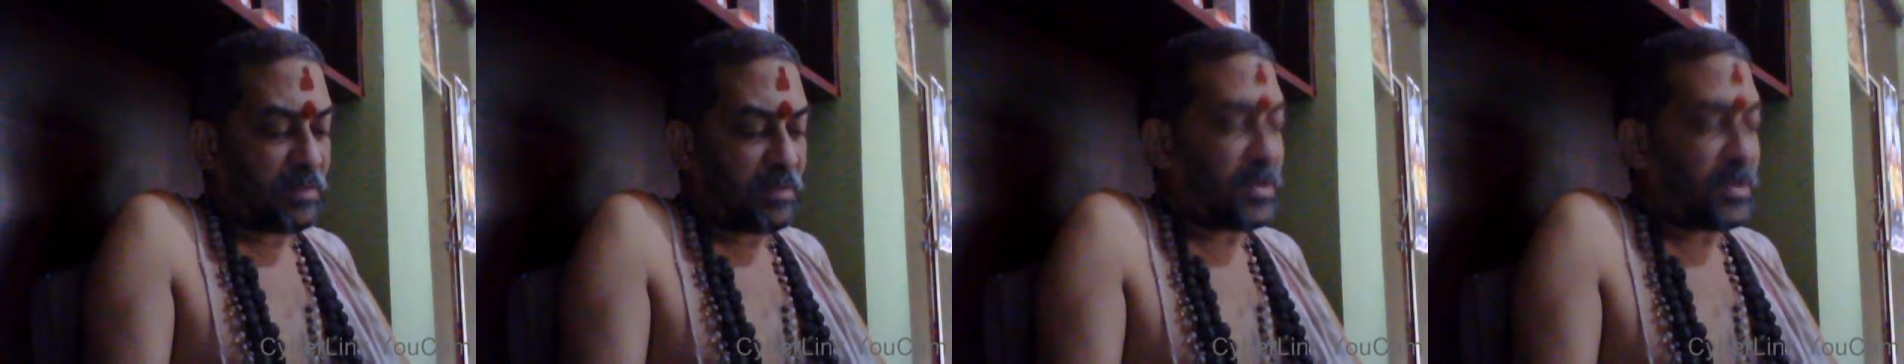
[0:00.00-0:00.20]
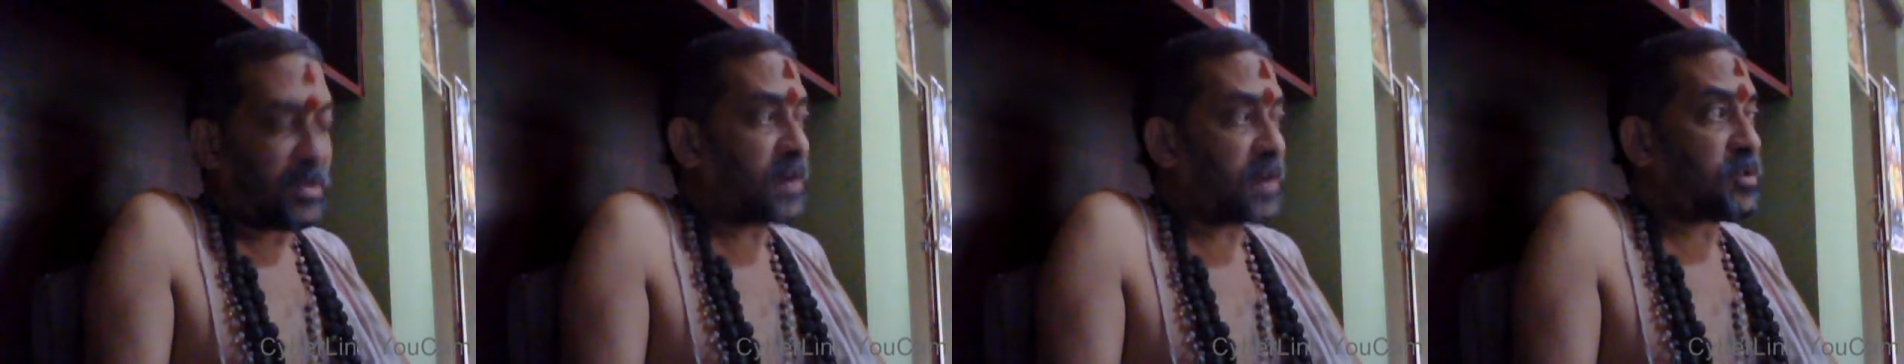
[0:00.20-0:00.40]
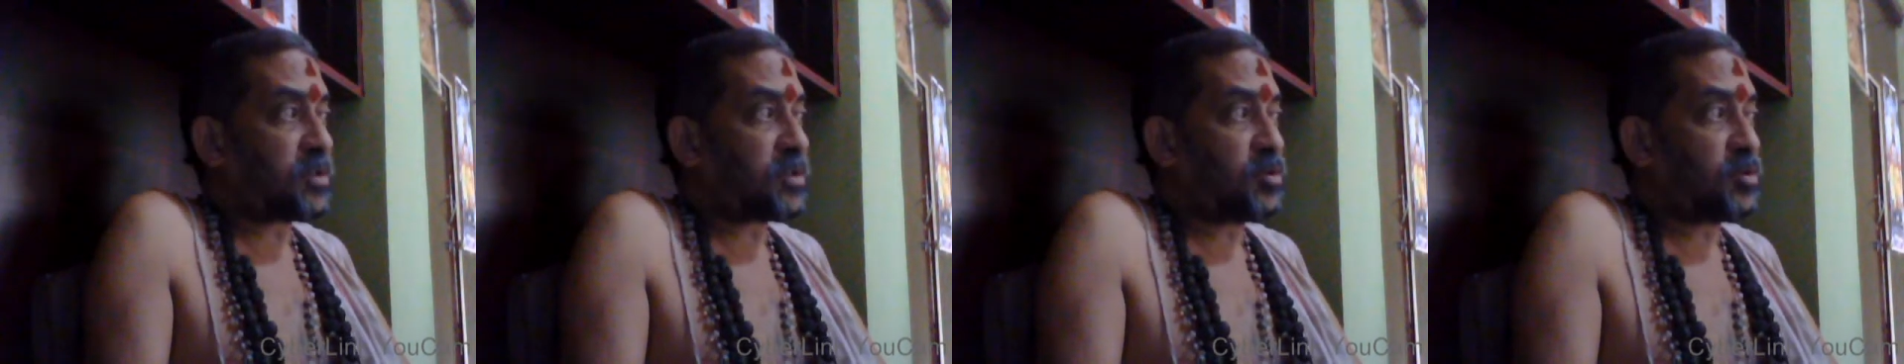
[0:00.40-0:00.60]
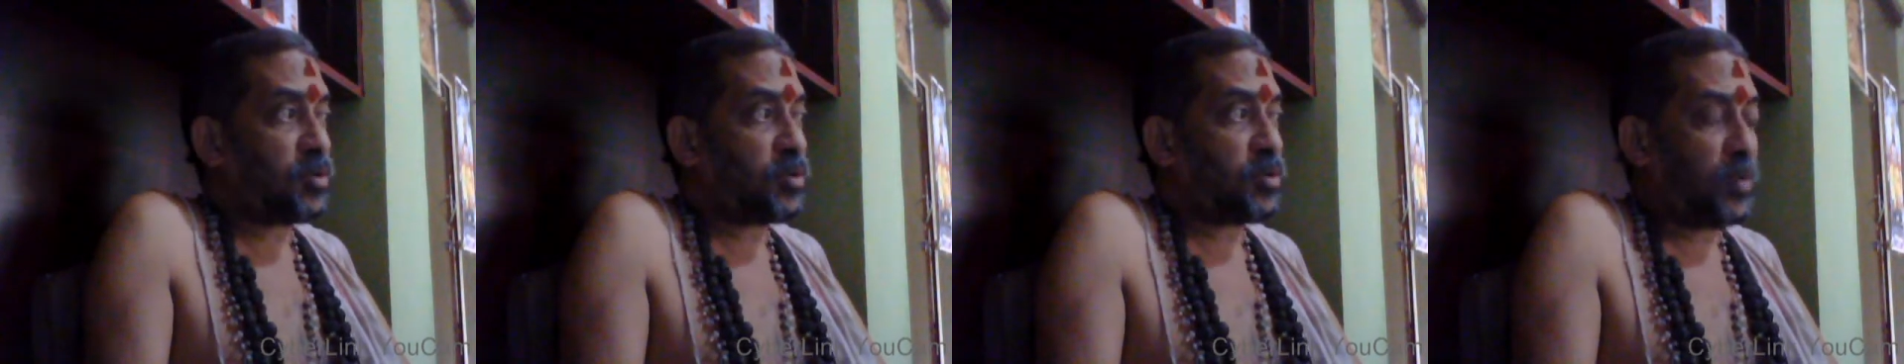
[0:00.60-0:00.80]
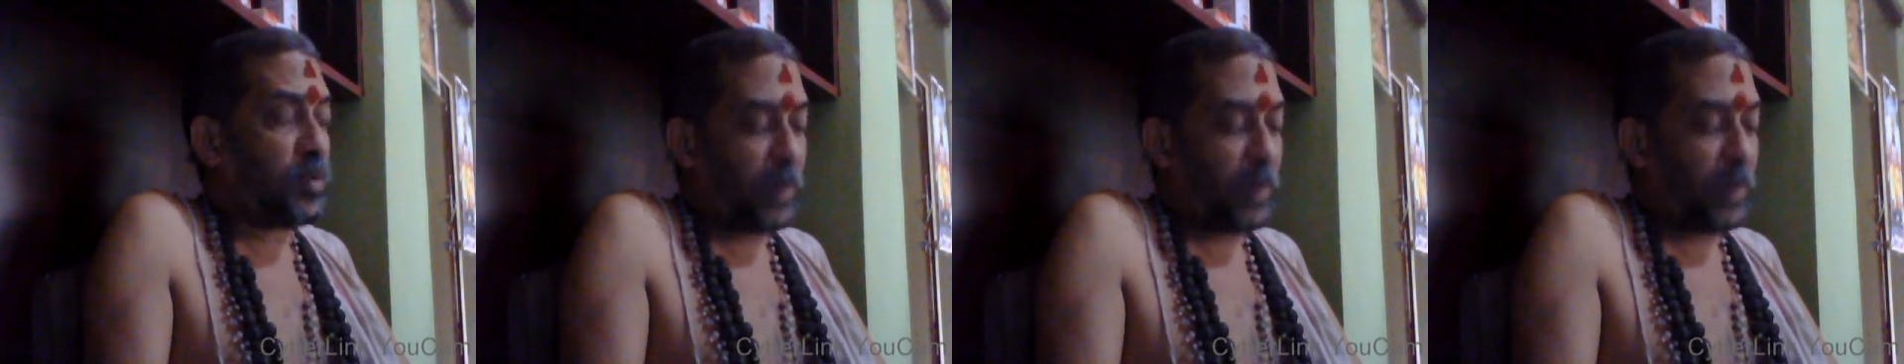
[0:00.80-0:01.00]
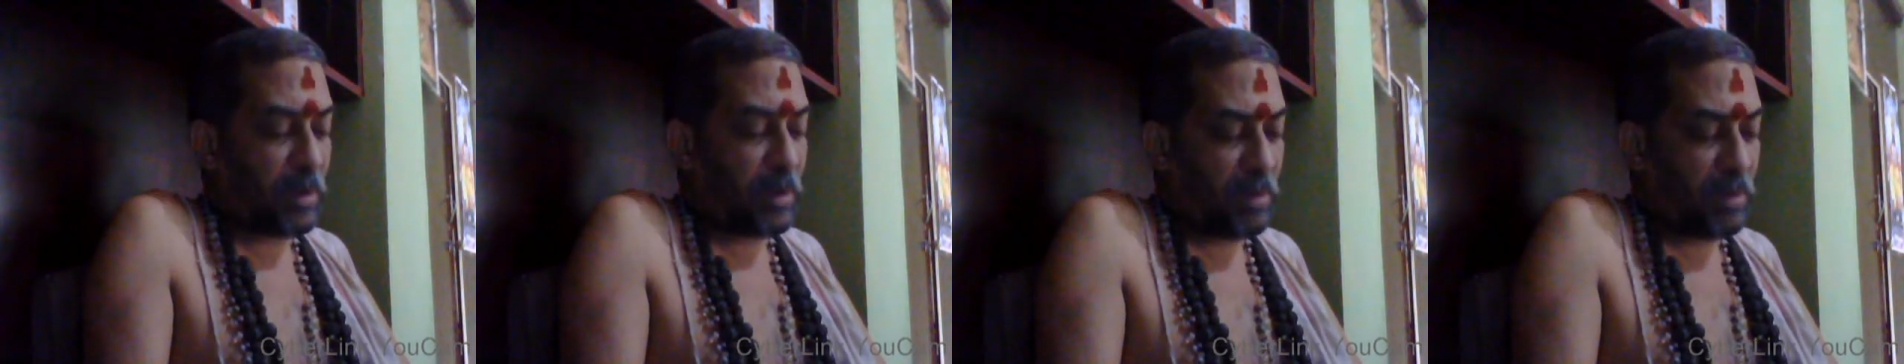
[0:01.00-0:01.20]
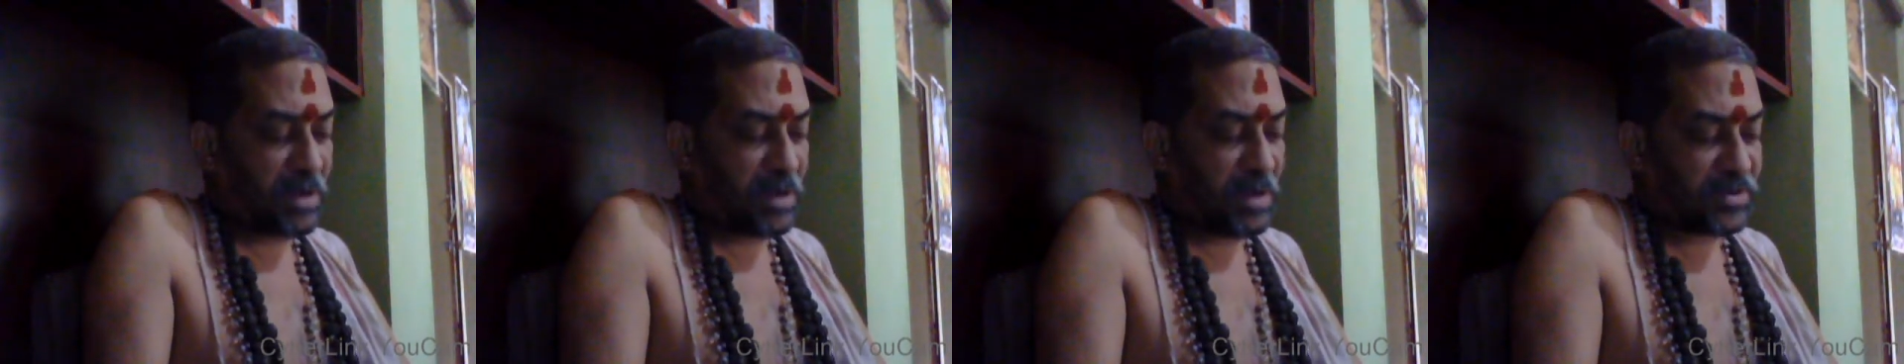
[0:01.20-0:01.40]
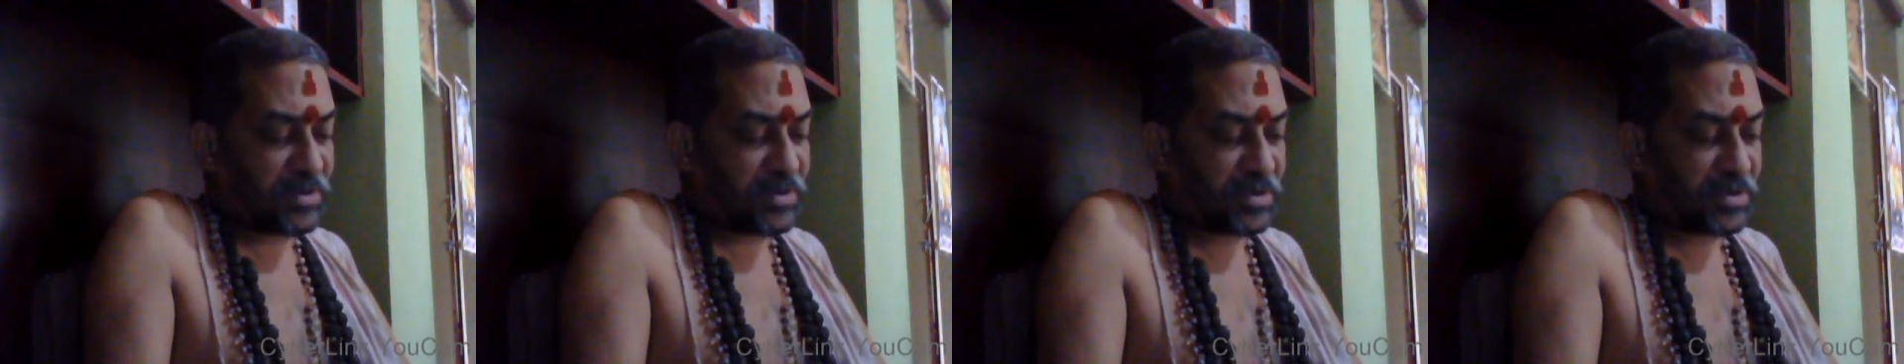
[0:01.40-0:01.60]
that new
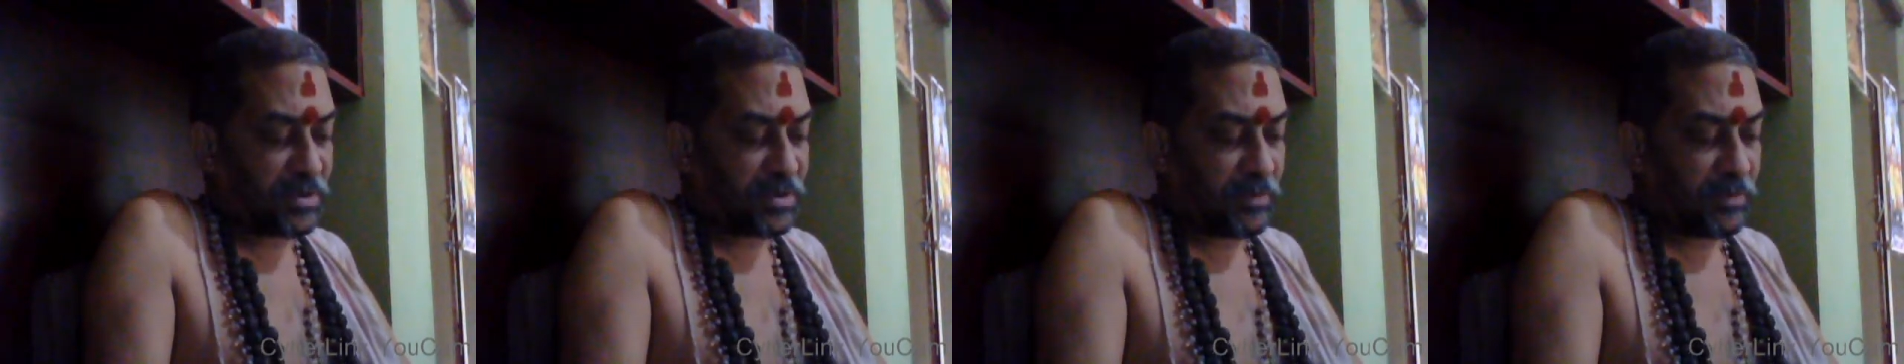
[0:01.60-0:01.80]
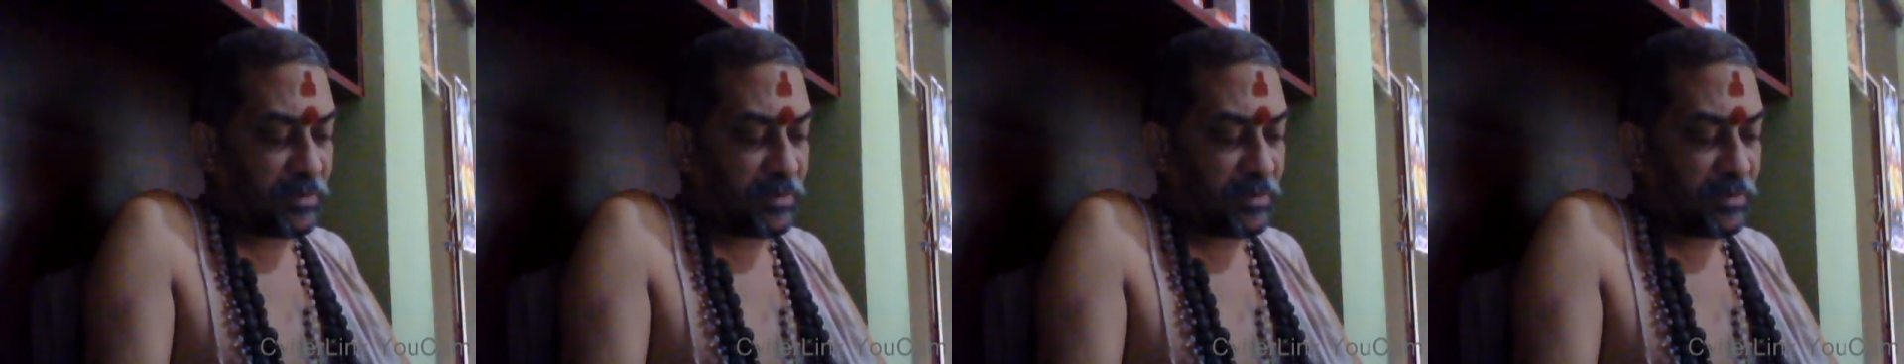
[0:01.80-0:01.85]
permits